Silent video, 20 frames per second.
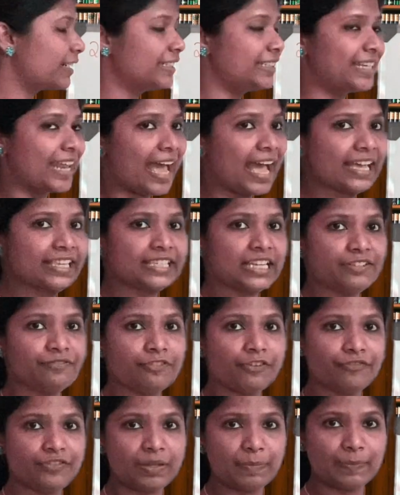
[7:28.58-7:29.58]
tax at
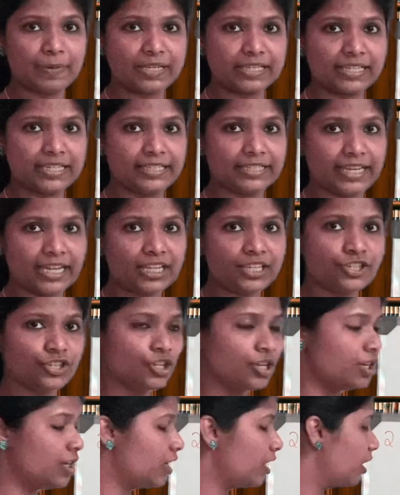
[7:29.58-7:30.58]
50 percentage.
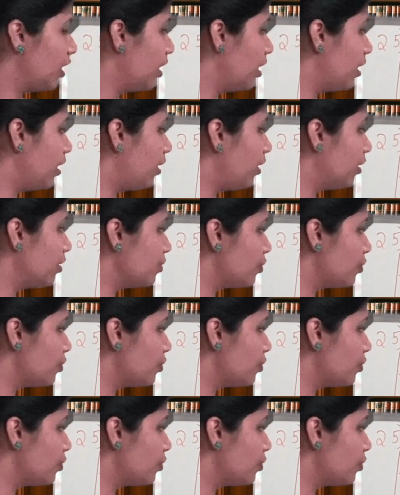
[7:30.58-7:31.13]
Uh,